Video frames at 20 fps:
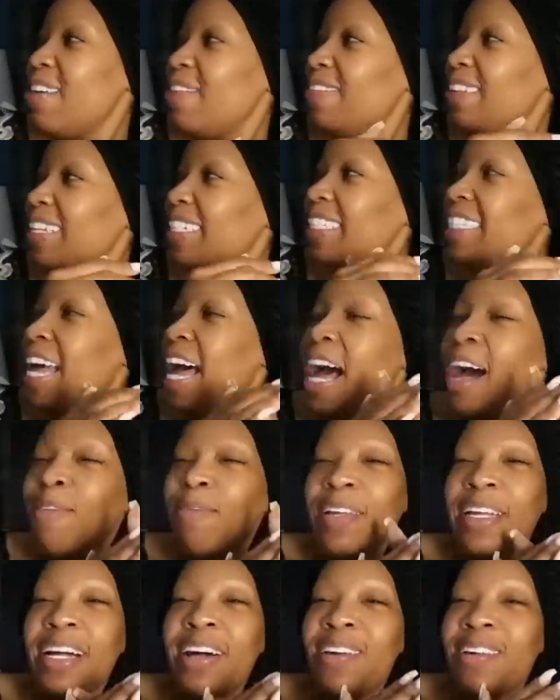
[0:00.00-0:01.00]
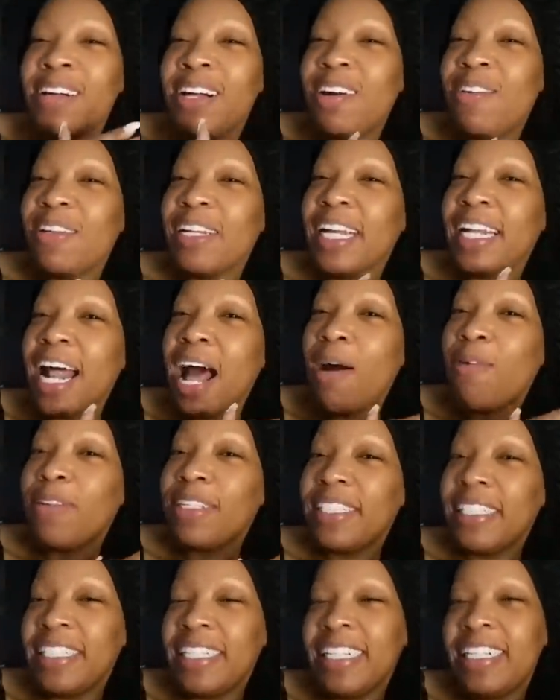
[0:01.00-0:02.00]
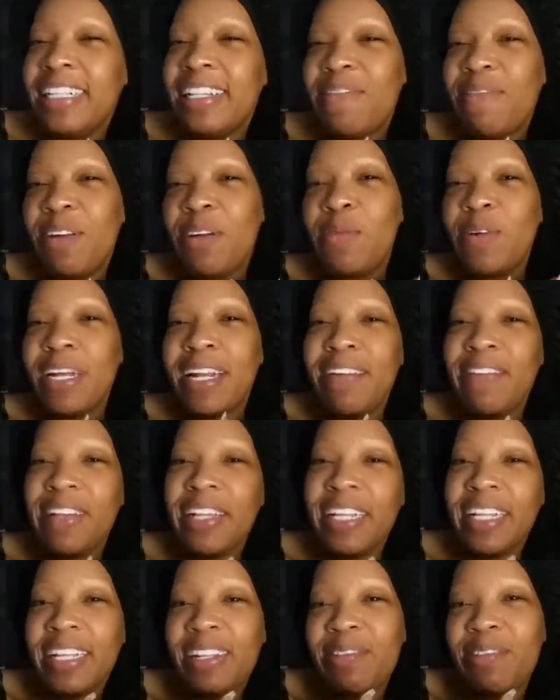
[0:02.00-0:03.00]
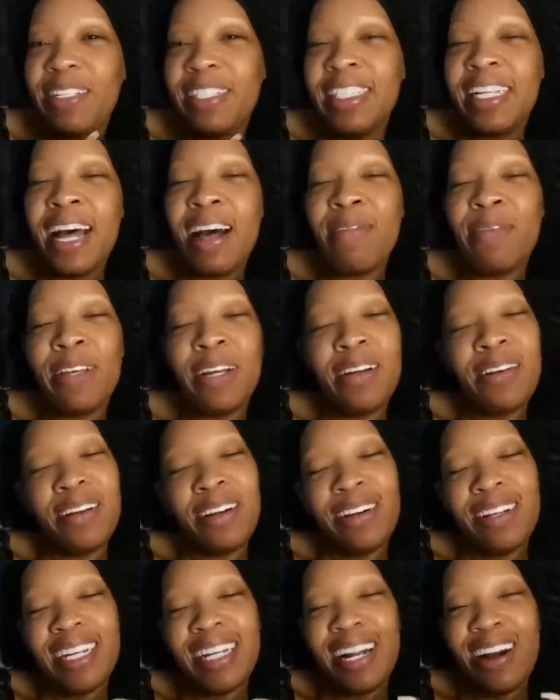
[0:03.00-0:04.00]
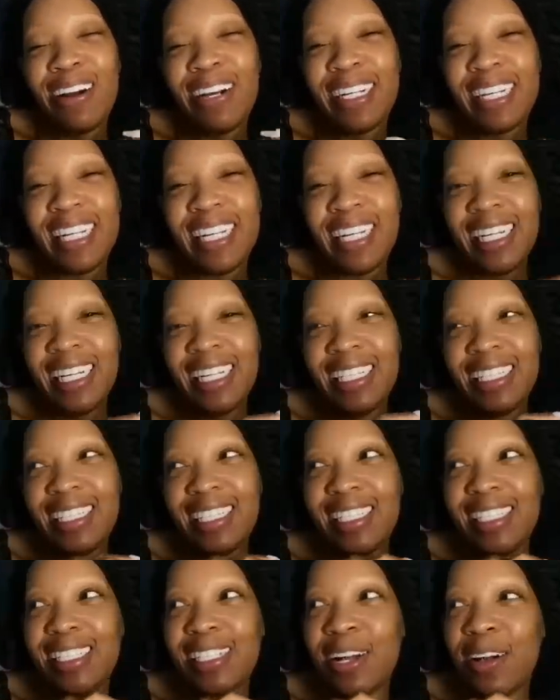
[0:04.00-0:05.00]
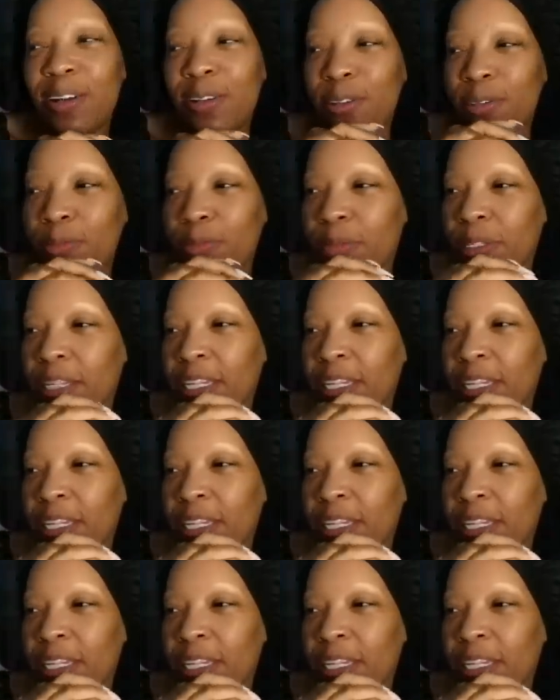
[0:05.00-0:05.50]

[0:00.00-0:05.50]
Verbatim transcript: what time we gonna go get our stuff or whatever what time we gonna go get our keys and so